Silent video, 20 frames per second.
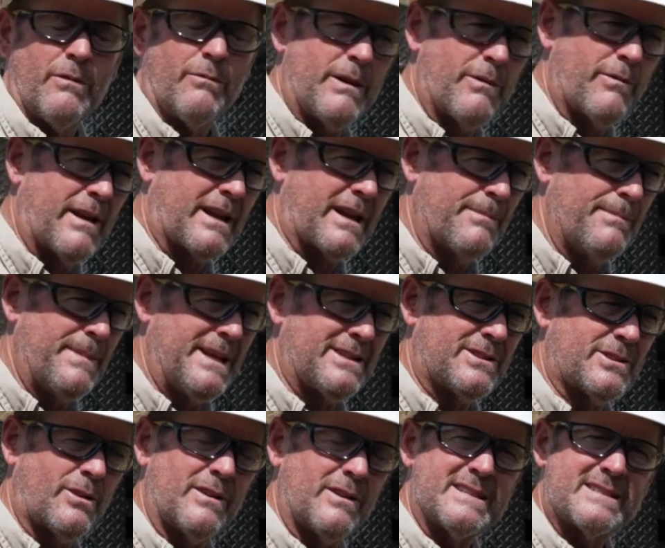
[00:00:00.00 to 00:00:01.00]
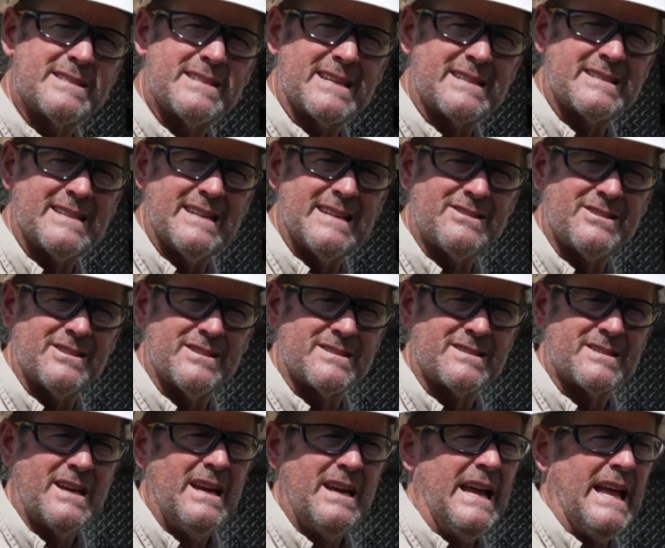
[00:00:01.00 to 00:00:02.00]
We recommend 36
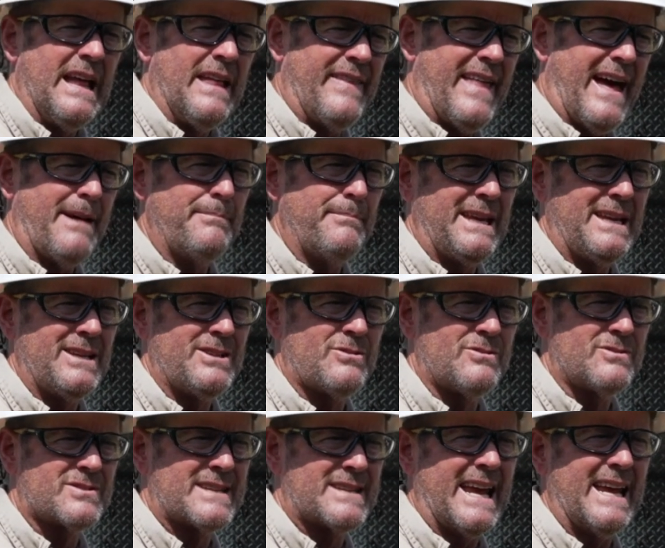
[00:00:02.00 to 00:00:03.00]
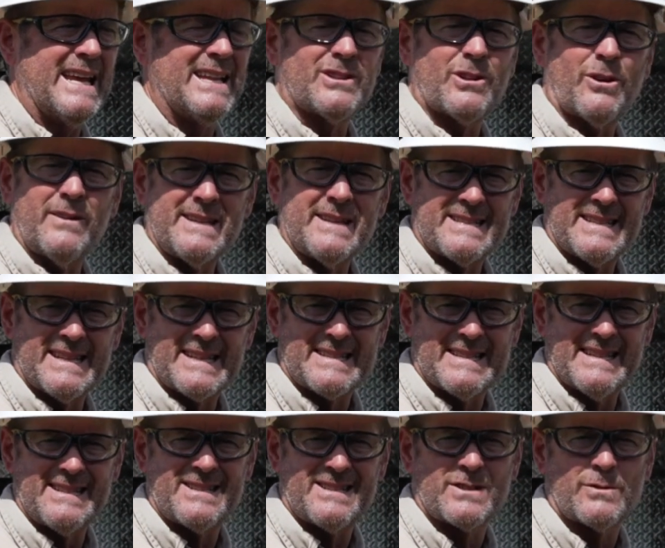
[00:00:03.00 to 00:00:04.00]
inches. That means you stay in 36
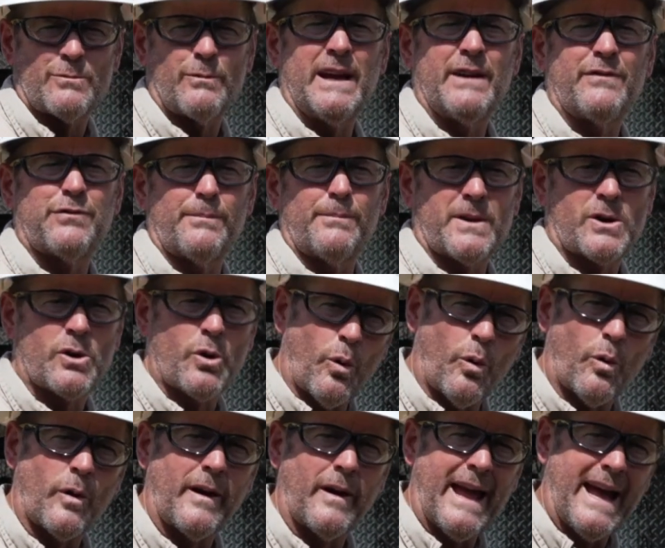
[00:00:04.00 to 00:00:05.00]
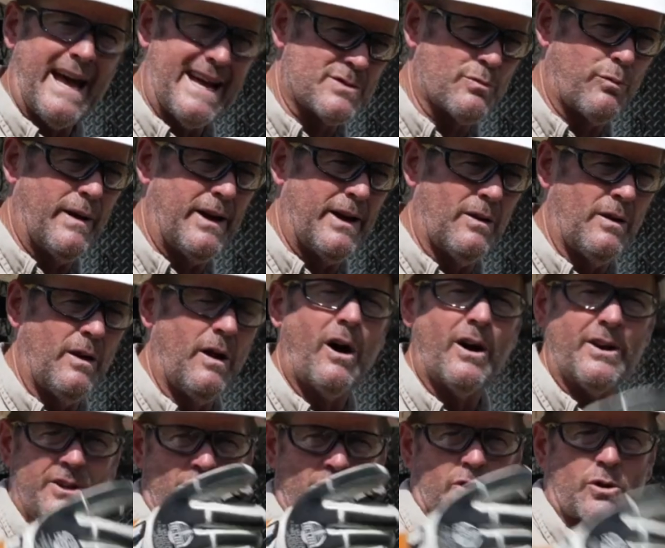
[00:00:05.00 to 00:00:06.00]
inches away from the cord as well
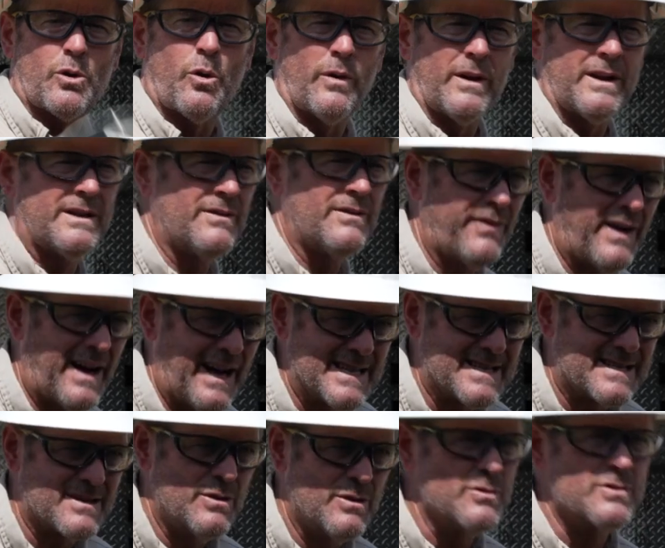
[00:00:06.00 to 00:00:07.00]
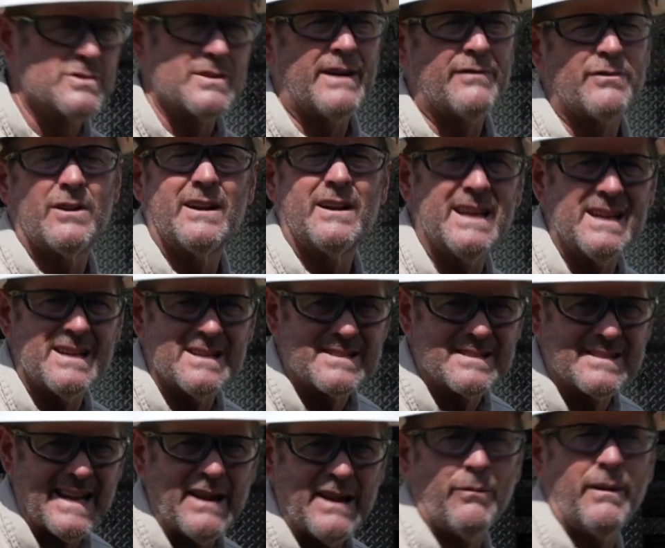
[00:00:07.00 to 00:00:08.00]
on your corded device. Whoever it is,
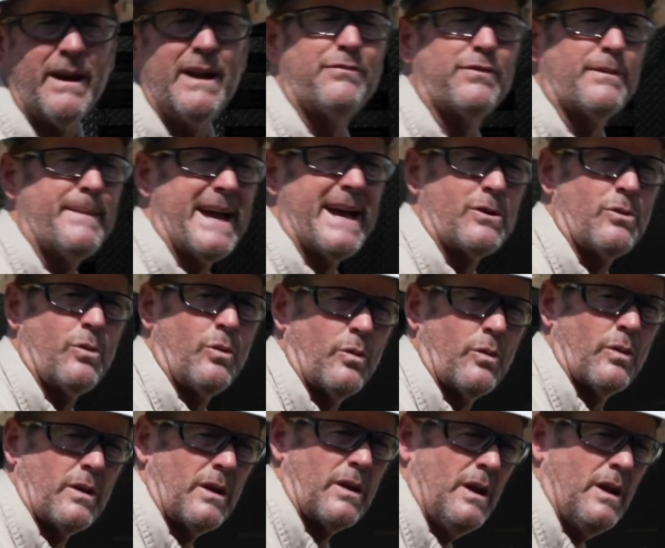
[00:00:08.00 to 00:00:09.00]
stay away from that cord.